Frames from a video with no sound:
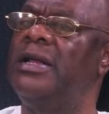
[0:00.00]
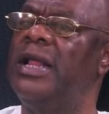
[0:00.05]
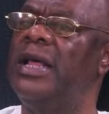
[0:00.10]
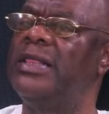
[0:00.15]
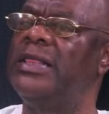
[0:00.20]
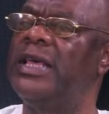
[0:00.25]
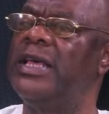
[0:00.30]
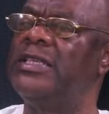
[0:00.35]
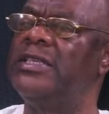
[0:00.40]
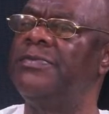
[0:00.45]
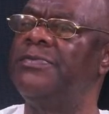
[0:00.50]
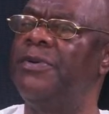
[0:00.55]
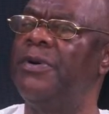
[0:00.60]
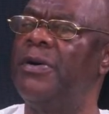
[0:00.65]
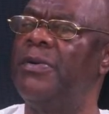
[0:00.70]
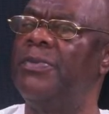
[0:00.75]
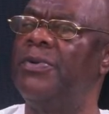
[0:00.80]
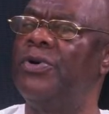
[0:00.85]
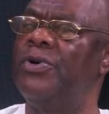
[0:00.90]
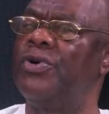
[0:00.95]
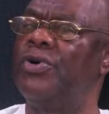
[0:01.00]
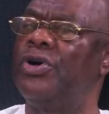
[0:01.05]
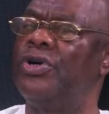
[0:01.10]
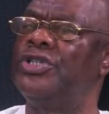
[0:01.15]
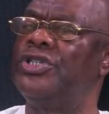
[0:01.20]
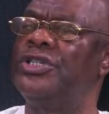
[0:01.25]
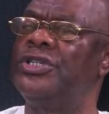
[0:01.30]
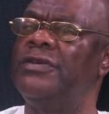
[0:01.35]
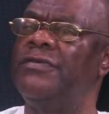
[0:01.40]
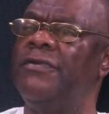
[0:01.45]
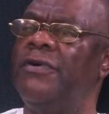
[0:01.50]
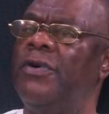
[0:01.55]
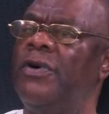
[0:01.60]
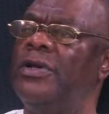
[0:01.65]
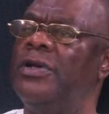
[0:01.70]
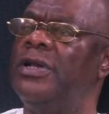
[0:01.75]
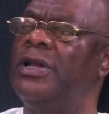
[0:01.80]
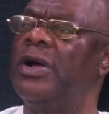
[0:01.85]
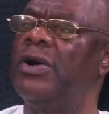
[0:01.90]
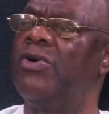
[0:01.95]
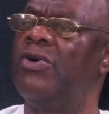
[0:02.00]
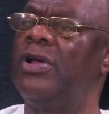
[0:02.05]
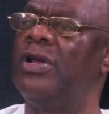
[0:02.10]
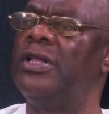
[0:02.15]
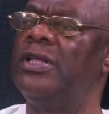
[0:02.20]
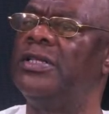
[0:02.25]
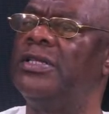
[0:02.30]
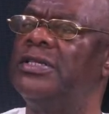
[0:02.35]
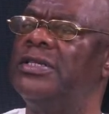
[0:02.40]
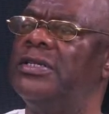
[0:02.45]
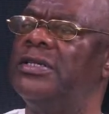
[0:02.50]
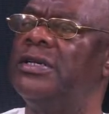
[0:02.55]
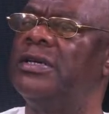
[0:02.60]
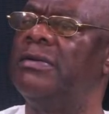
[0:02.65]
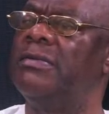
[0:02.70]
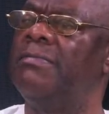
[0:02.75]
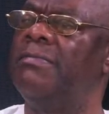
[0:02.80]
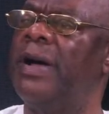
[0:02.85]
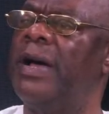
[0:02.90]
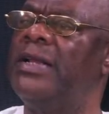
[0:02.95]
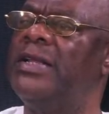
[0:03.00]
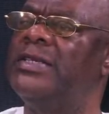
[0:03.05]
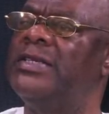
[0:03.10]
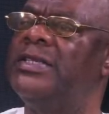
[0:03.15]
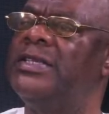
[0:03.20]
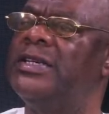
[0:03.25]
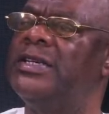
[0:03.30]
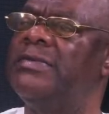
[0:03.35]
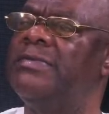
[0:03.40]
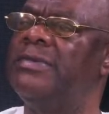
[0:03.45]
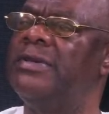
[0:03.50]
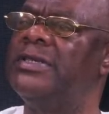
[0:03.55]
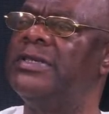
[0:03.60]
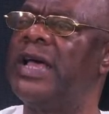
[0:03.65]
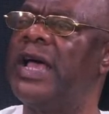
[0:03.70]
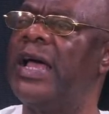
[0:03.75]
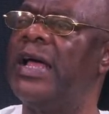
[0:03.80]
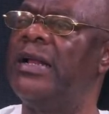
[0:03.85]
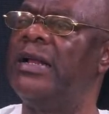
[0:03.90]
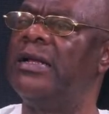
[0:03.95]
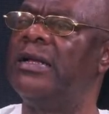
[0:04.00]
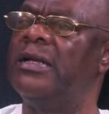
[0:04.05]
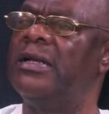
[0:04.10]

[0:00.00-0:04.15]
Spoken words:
latest bomb, crushing, but what did they call it? Ballistic missile.